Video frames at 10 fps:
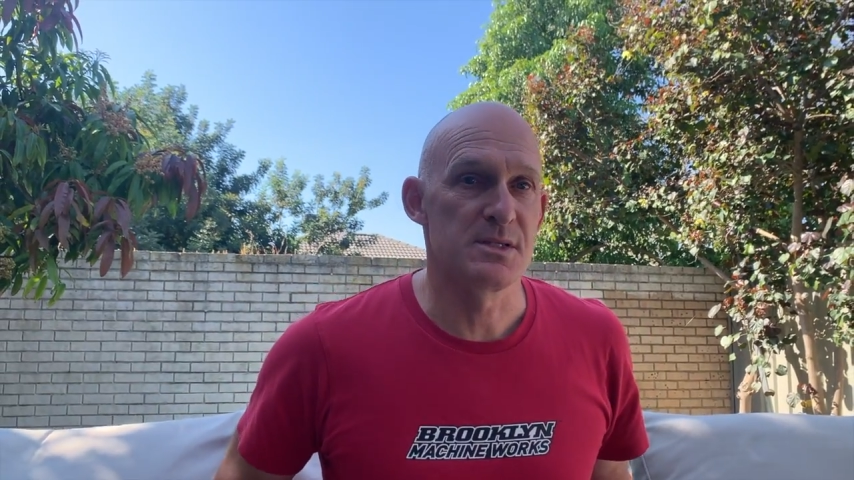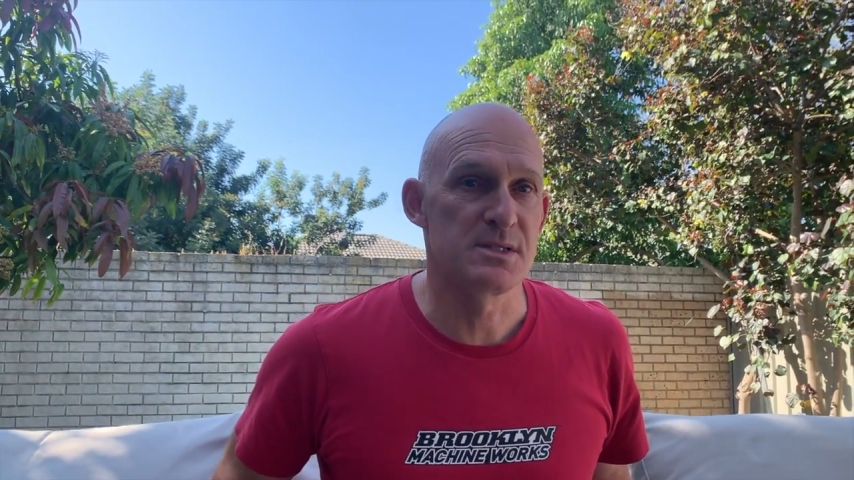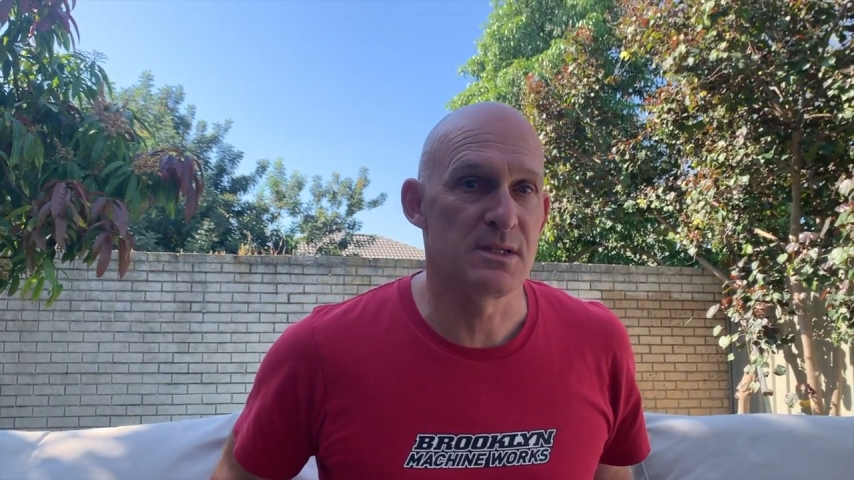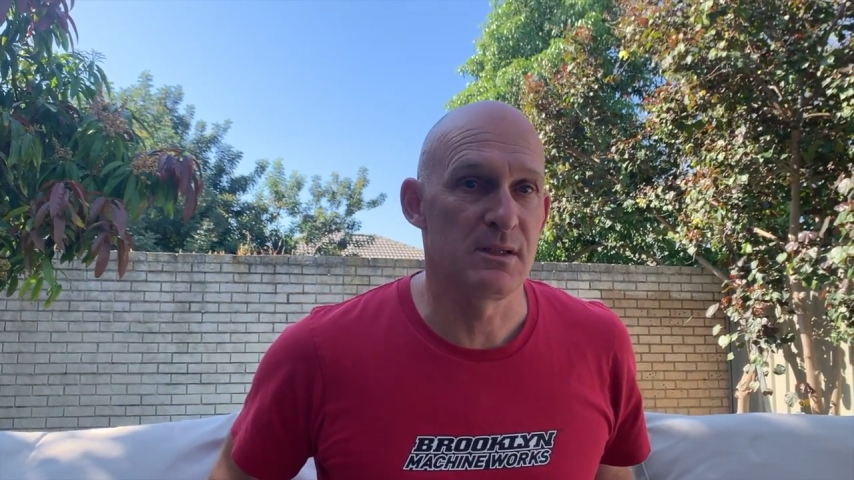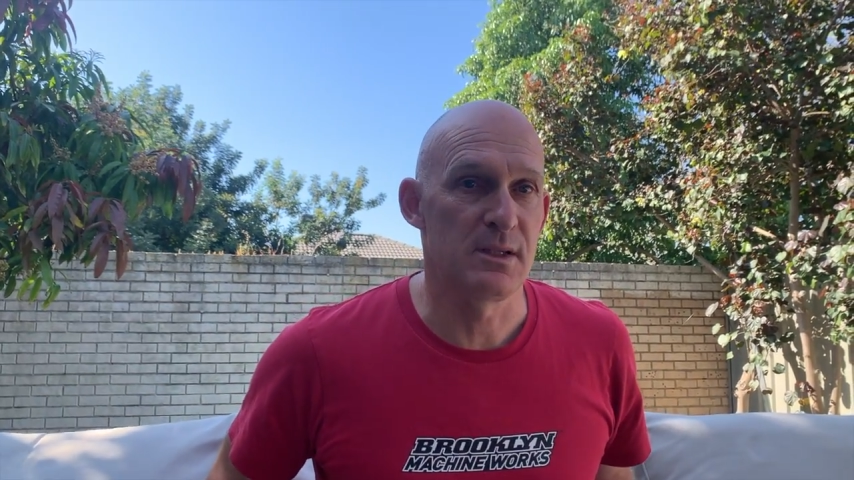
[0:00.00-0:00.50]

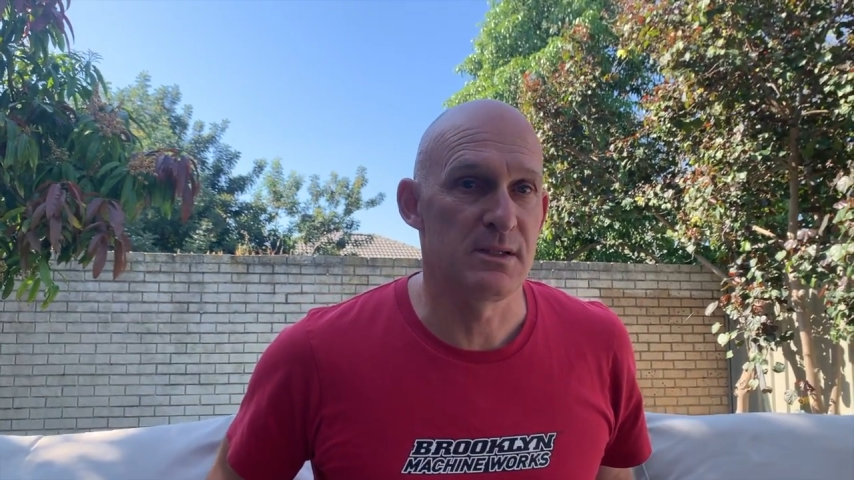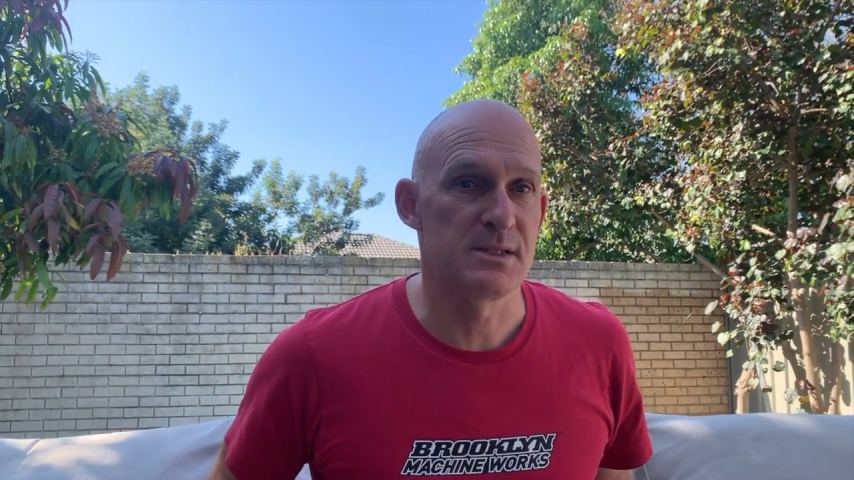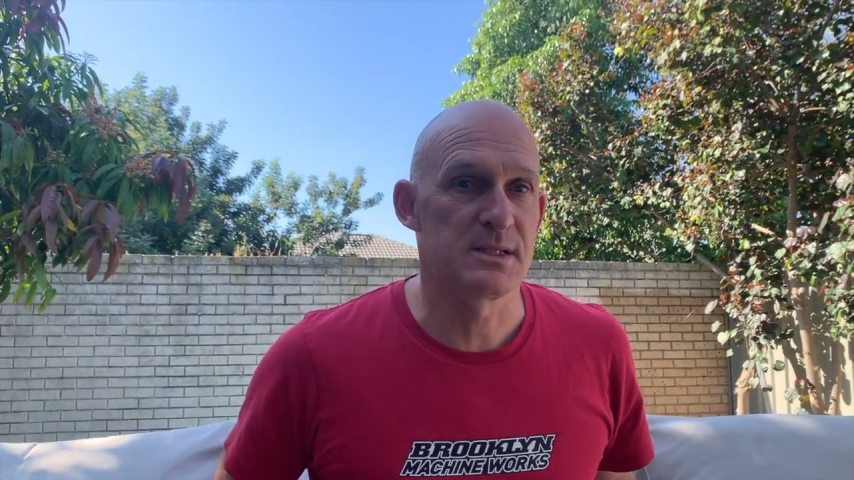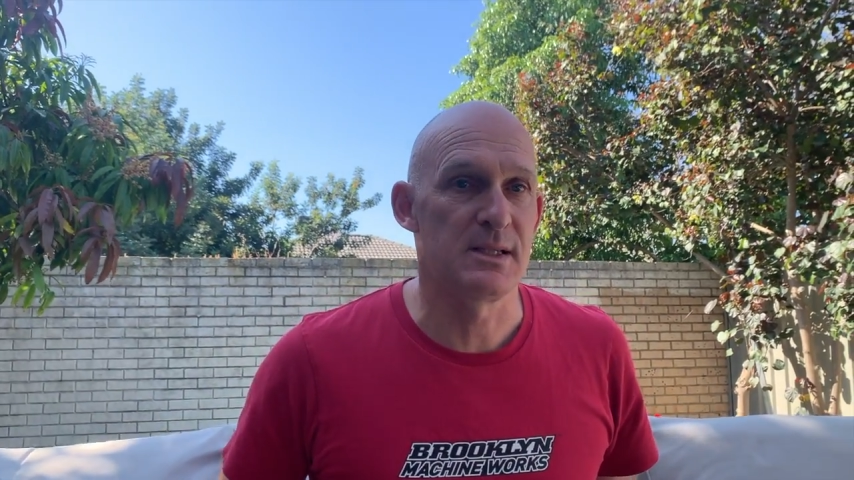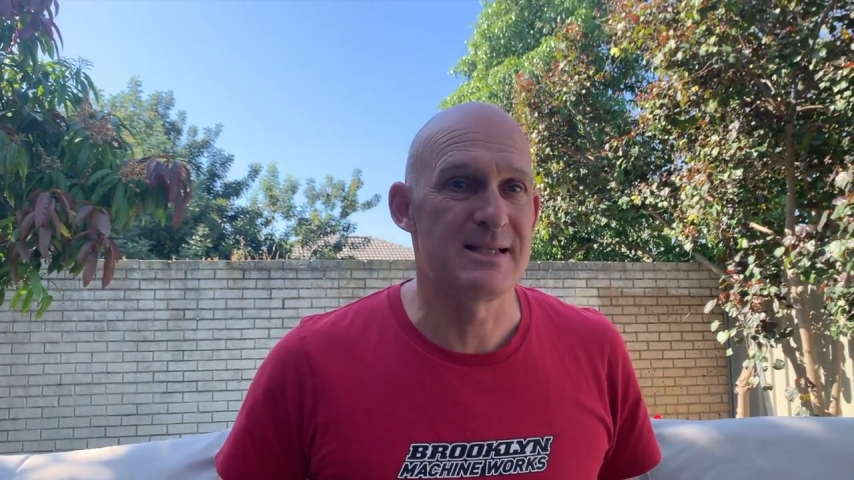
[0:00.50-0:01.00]
Selle
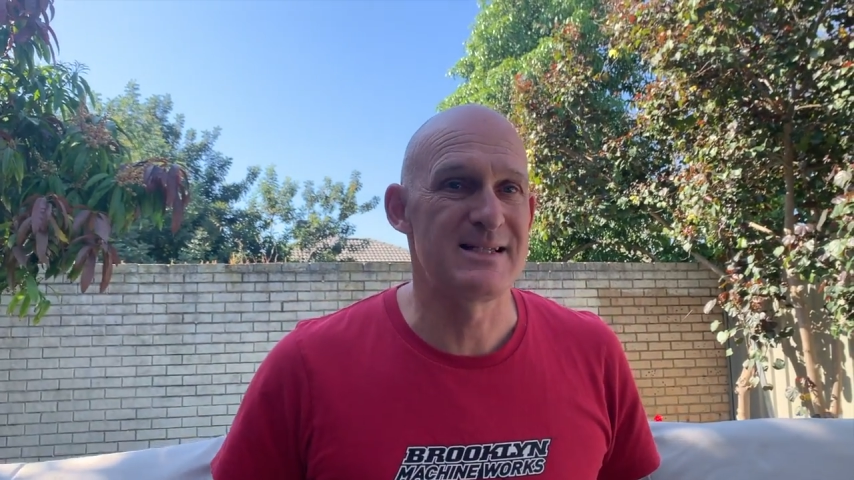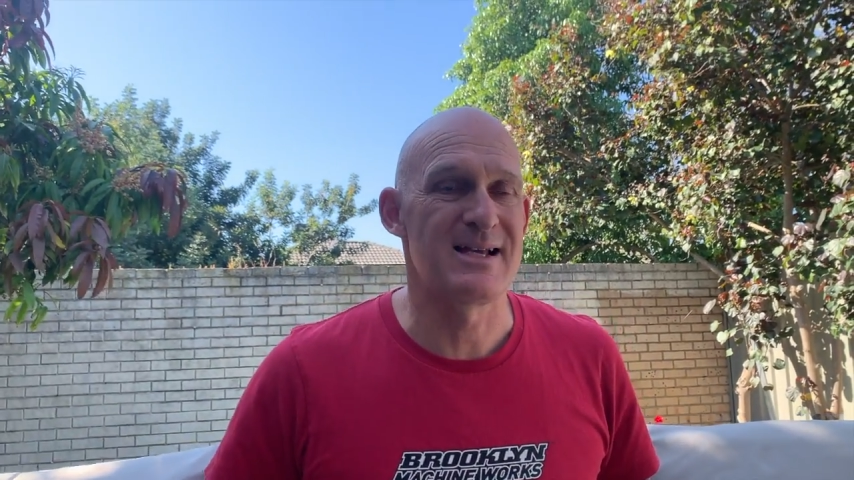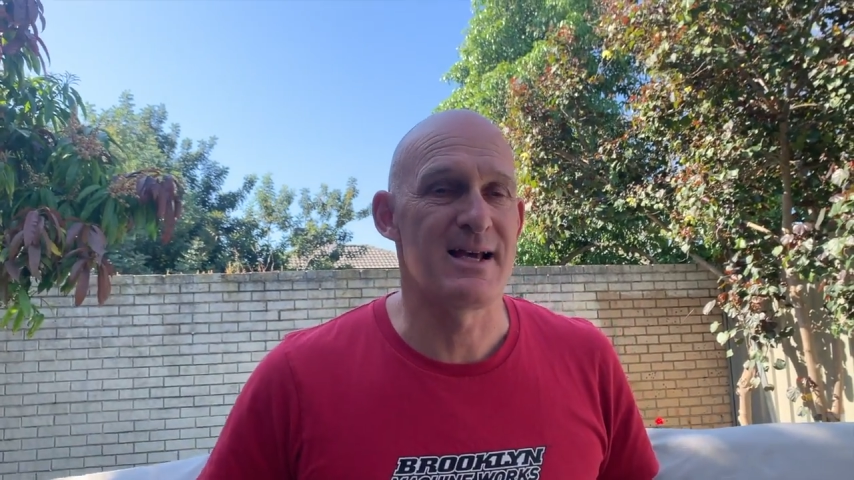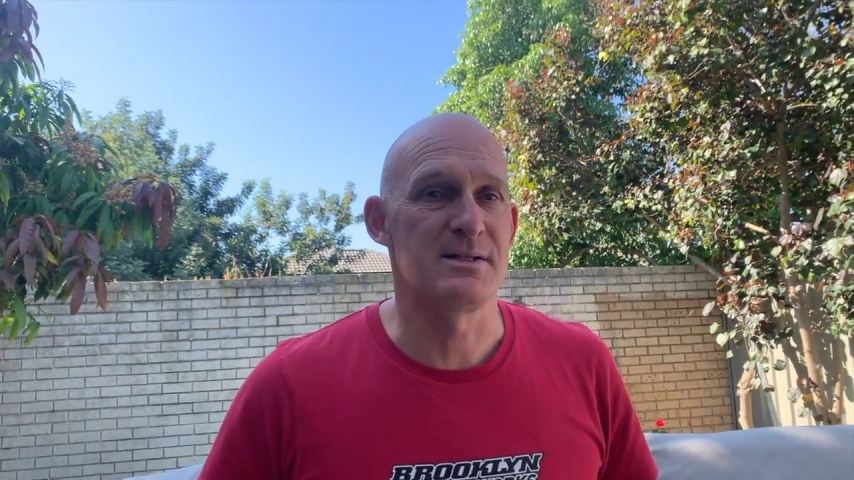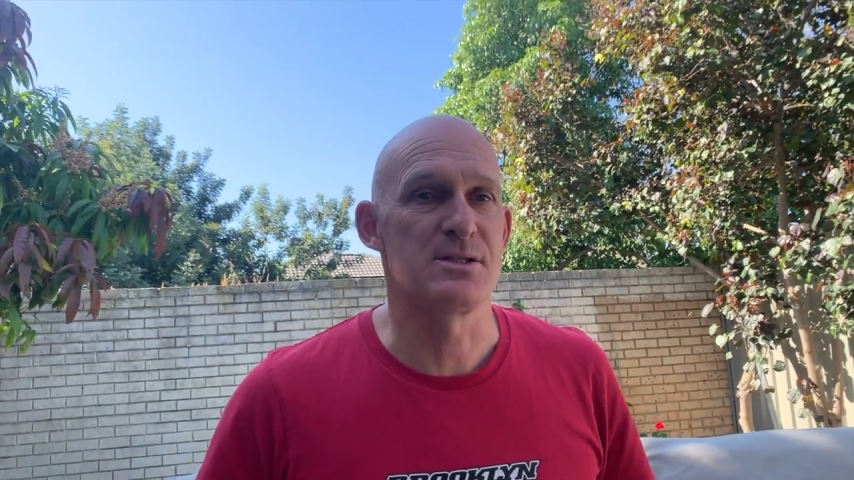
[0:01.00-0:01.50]

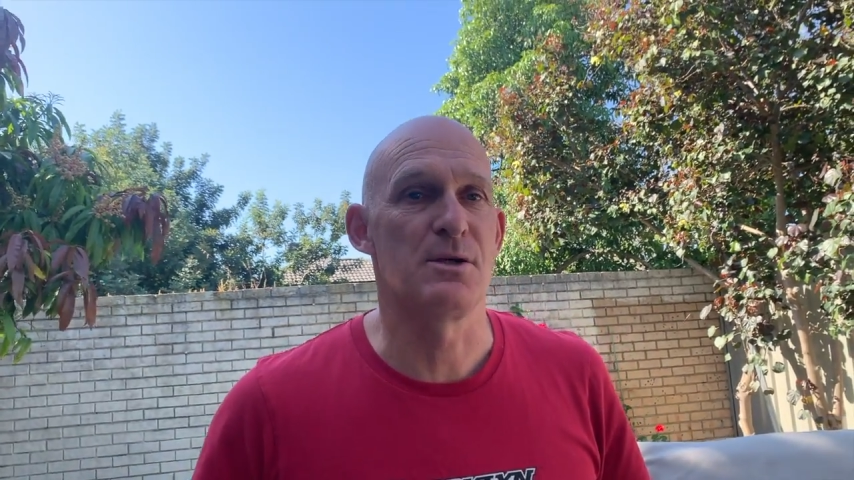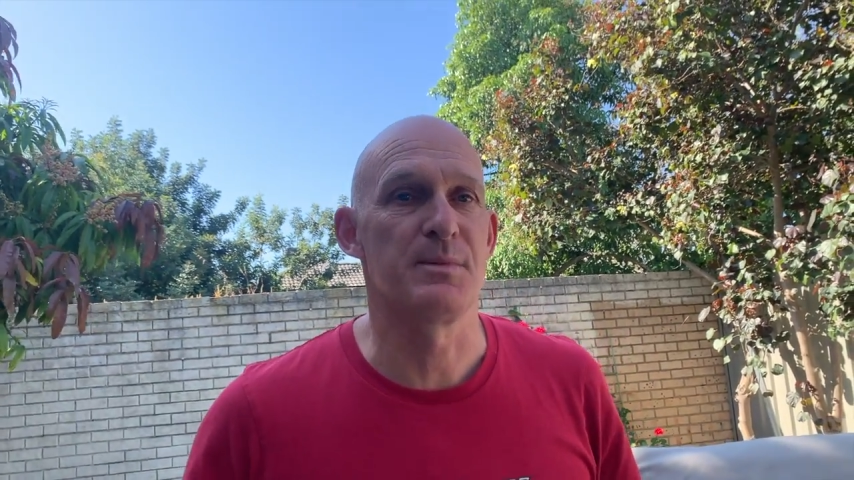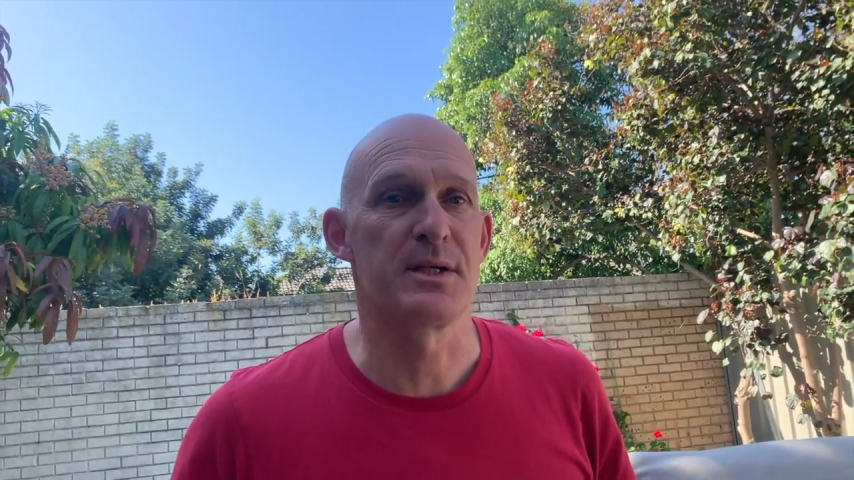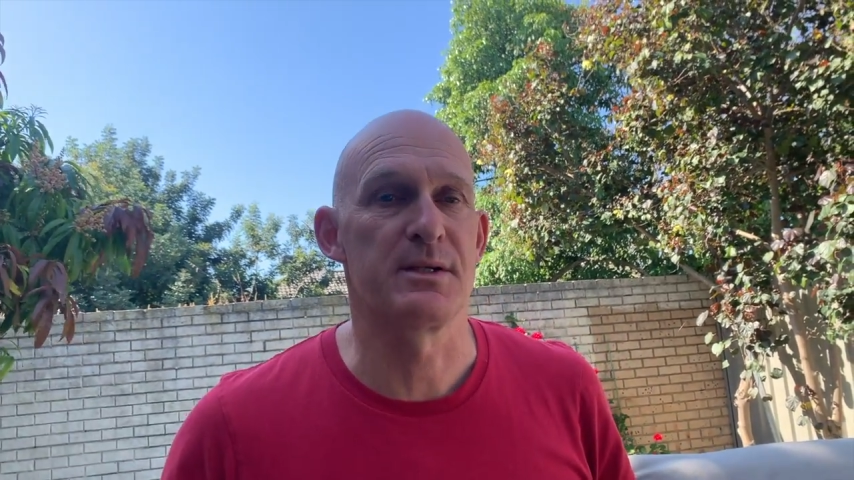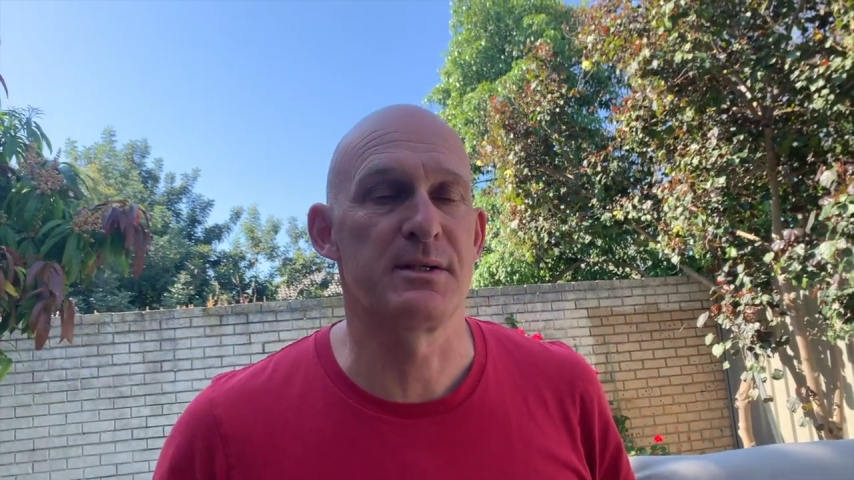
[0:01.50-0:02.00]

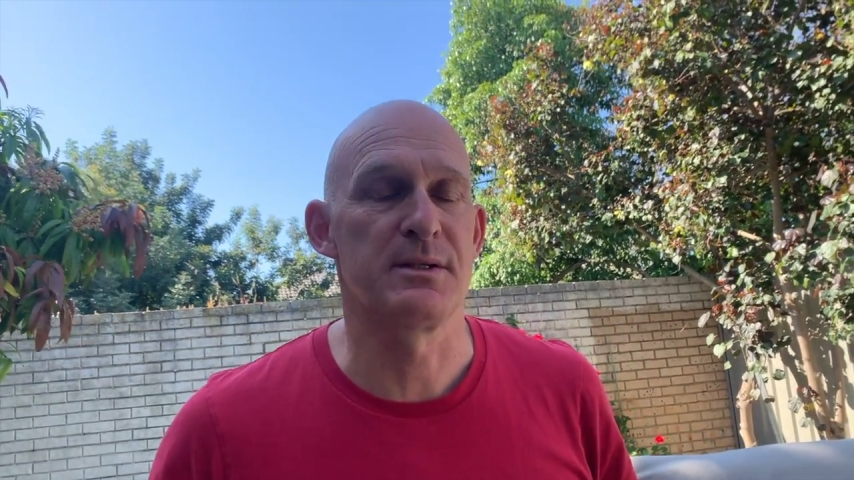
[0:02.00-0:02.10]
Anatomica